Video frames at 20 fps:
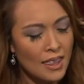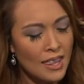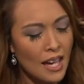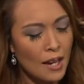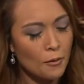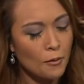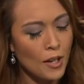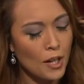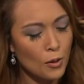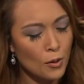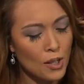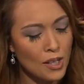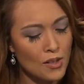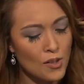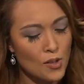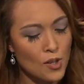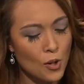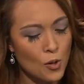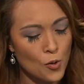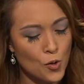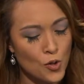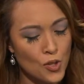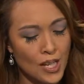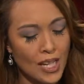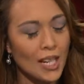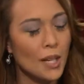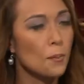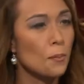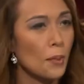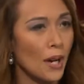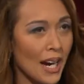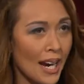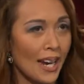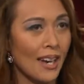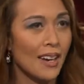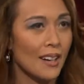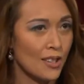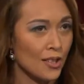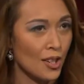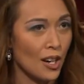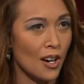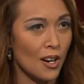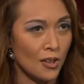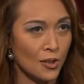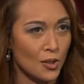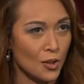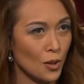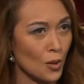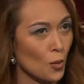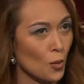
that veterans are seen by a doctor?